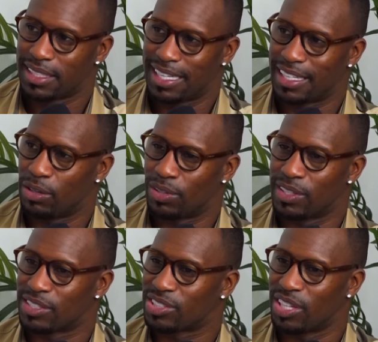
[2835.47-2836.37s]
and go to
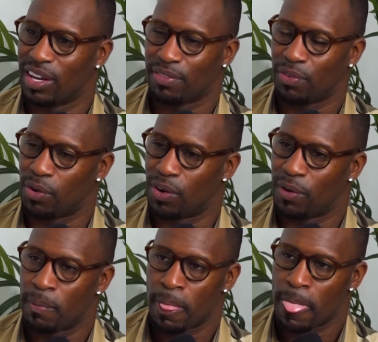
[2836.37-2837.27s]
their stuff,
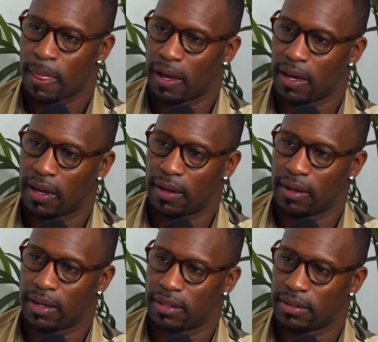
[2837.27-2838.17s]
or you
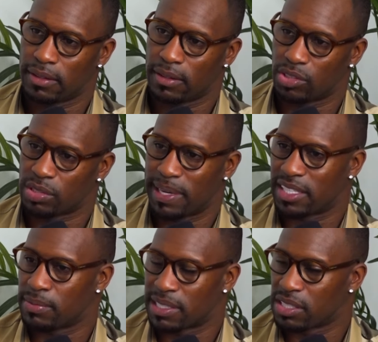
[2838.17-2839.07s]
know, just make
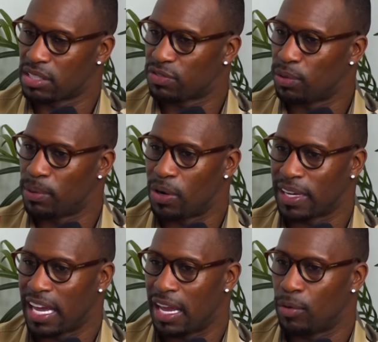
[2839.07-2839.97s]
it to my son's football
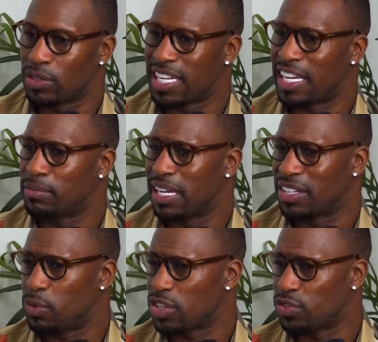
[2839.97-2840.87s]
game, or take him
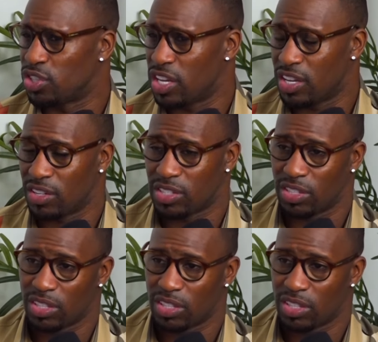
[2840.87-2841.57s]
down to West Virginia